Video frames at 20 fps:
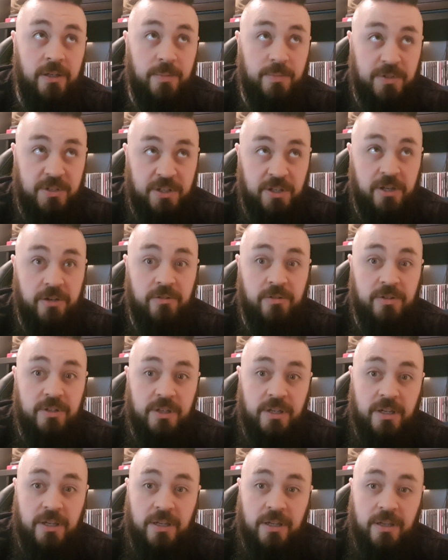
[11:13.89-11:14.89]

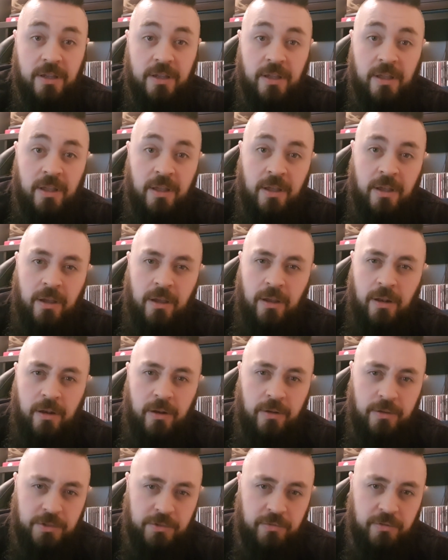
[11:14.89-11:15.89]
Obscurity,
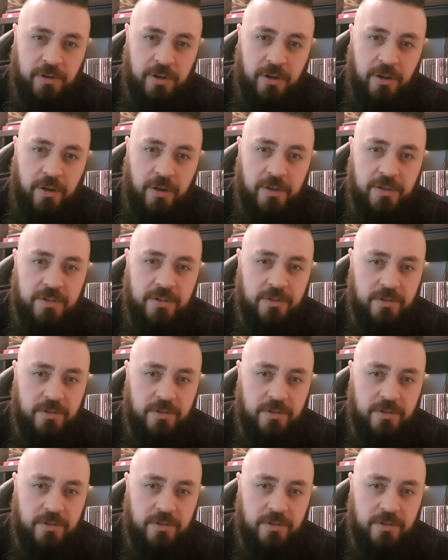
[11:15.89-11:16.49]
looks really nice.